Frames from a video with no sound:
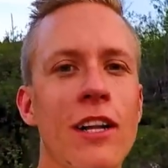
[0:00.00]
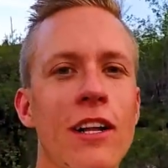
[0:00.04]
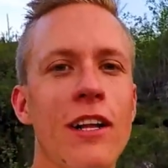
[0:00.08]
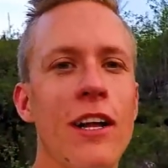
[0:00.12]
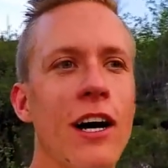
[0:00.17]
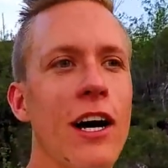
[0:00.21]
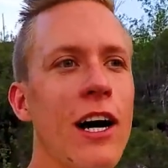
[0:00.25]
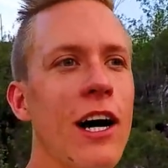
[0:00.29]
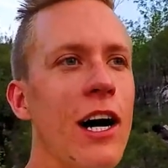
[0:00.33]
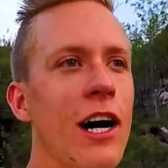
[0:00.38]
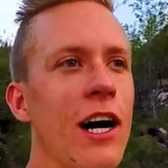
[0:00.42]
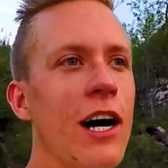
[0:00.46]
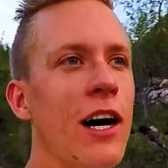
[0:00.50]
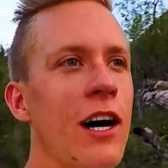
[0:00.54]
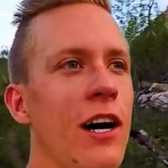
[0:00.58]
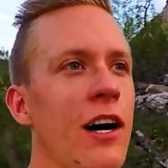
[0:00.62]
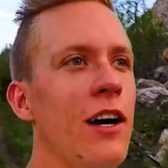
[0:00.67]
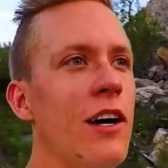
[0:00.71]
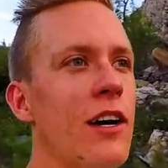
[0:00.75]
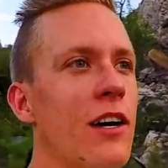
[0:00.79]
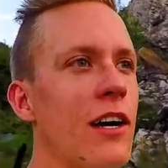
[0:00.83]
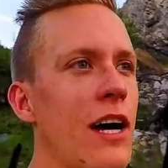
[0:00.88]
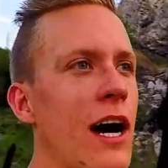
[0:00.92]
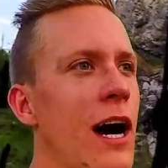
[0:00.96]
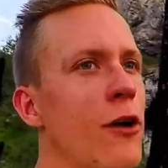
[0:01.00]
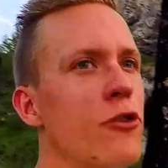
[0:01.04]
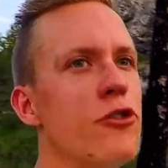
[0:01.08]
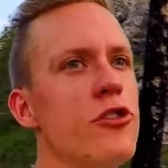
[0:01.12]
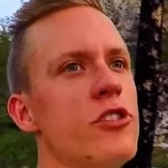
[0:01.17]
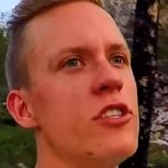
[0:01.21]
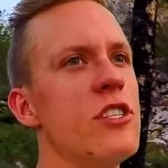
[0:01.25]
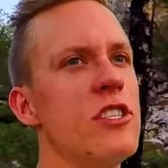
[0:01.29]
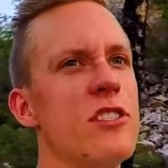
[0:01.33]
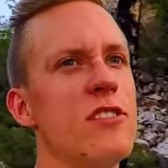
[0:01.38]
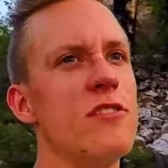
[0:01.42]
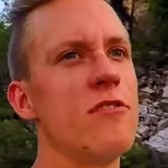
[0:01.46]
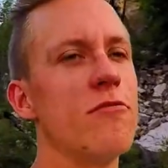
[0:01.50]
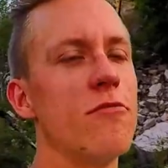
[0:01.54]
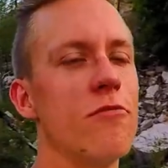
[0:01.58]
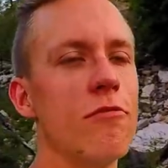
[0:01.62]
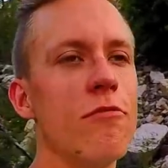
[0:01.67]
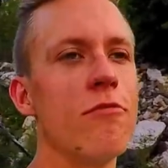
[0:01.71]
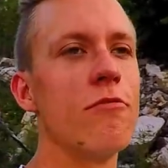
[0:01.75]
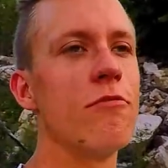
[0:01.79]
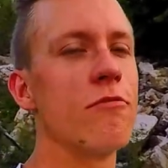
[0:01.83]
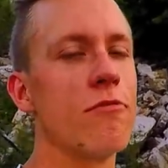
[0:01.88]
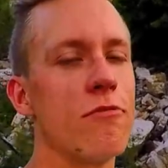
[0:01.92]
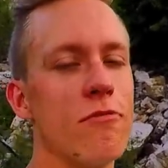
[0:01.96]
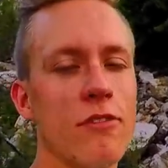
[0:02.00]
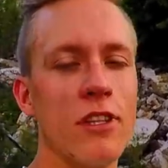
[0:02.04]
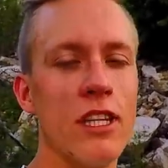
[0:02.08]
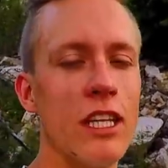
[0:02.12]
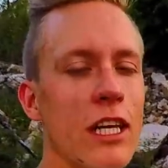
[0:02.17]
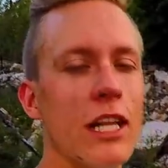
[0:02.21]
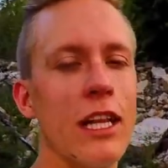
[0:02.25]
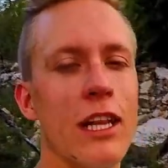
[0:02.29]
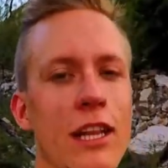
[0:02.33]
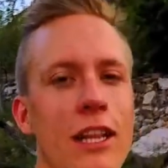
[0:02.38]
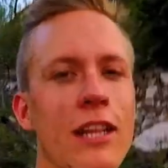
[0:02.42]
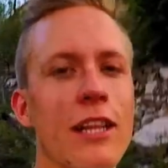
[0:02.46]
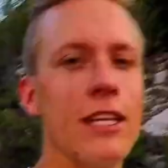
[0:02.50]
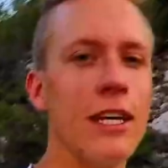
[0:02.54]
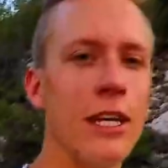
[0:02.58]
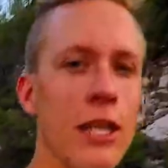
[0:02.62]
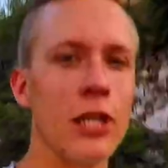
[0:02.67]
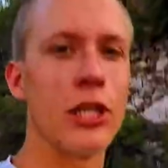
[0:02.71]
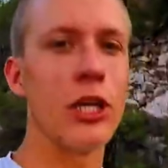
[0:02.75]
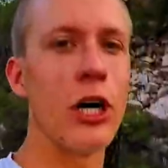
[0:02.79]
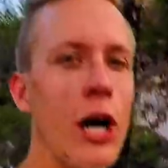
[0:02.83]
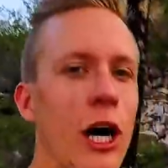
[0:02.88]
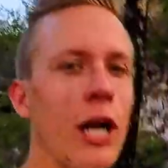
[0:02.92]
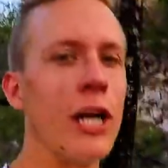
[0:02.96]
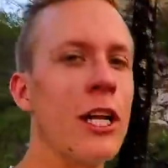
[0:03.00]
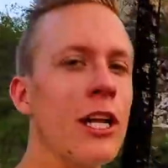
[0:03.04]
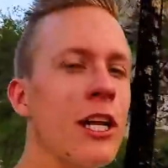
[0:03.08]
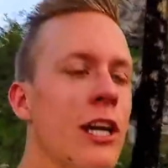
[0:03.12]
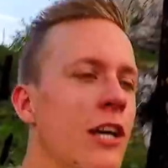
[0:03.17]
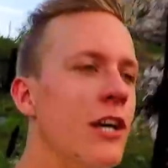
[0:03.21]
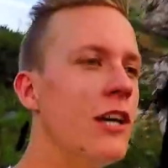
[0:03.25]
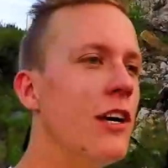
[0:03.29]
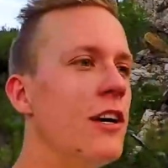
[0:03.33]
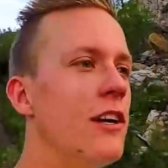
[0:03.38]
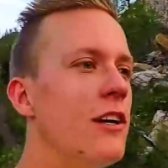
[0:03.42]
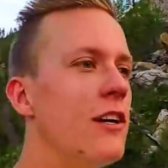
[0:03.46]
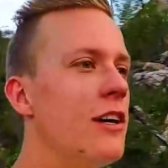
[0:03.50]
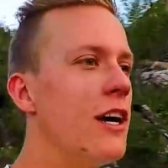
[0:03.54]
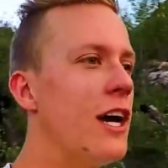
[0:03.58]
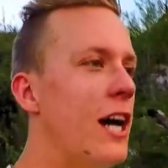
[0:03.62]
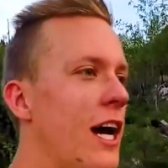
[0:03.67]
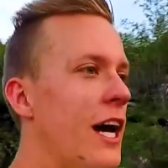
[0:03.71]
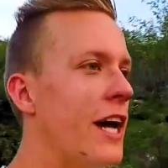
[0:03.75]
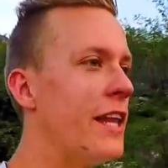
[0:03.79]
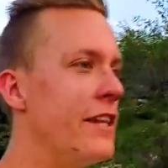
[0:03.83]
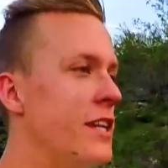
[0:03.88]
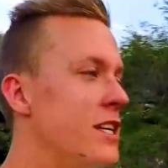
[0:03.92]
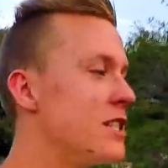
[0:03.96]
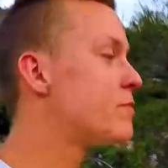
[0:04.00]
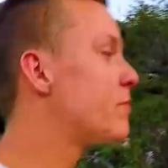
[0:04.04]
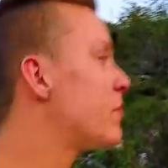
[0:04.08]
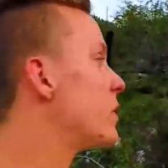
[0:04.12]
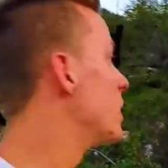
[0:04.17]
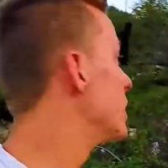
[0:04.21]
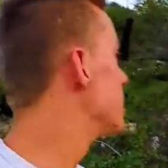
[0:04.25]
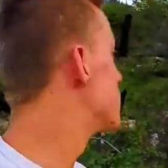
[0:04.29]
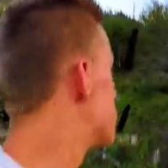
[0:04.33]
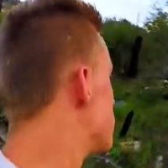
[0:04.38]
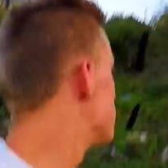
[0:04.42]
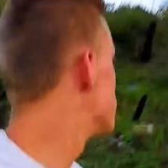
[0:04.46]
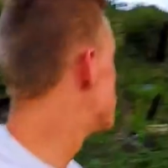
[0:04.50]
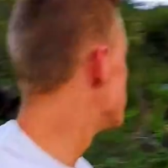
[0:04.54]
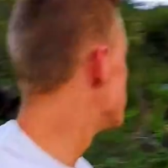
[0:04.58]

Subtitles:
I was just little tot, and this place was